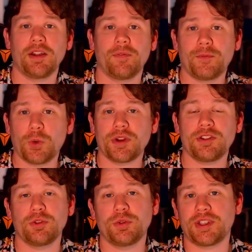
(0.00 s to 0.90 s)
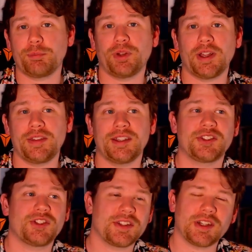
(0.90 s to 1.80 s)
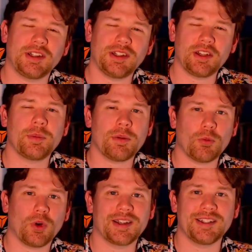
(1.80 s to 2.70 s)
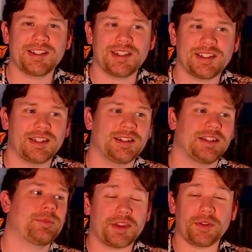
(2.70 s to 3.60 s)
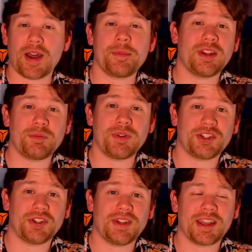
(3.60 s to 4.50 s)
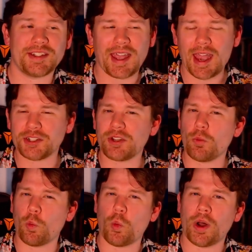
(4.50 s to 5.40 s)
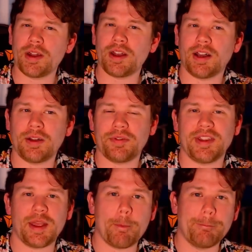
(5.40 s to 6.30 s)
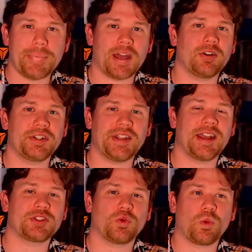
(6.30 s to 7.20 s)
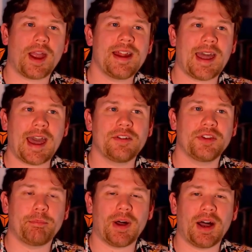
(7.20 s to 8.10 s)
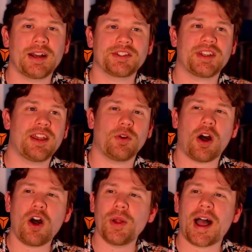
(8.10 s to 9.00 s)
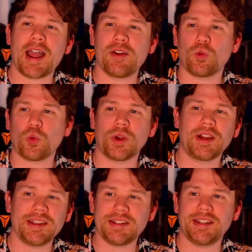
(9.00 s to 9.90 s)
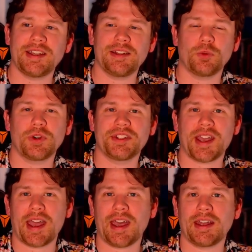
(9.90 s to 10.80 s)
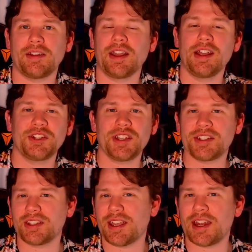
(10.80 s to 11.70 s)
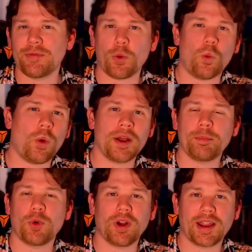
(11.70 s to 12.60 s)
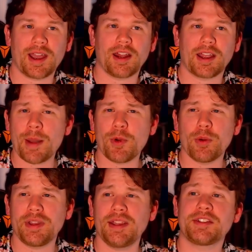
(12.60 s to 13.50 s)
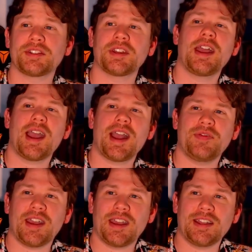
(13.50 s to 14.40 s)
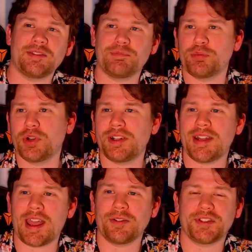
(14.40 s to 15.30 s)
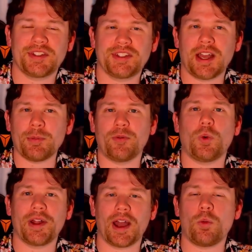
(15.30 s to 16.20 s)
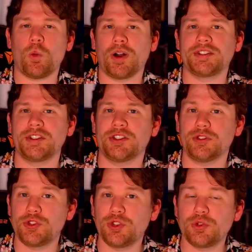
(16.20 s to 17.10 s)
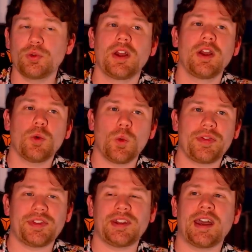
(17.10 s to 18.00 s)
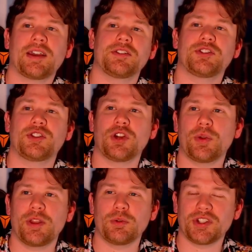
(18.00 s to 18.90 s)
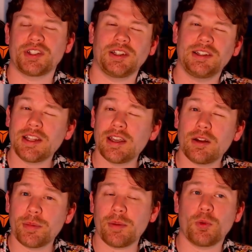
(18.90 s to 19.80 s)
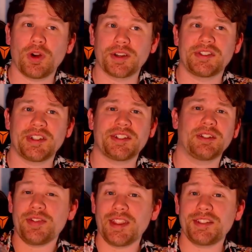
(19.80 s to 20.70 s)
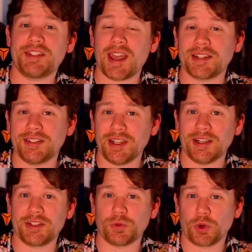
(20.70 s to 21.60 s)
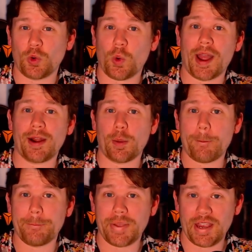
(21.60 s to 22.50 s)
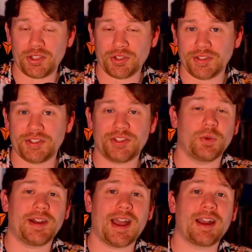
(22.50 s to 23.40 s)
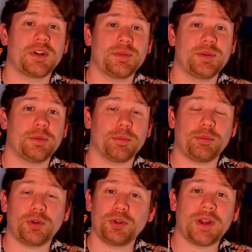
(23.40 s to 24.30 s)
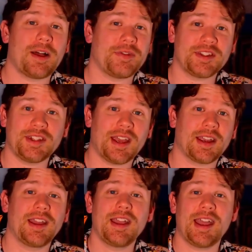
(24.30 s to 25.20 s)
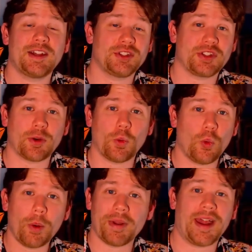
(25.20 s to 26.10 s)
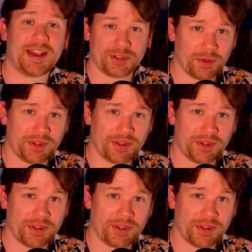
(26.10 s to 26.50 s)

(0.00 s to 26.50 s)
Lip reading: for you to play these just a little bit more consistently. The Divine Manipulation deck is actually one of the better decks right out of the box, and all I really did was add just kind of one more kind of combo piece and then put down some of what I wanted to do with the deck, so it was just a little bit more consistent. This deck does require patience. You are not going to be able to pull out this deck and just start whooping ass with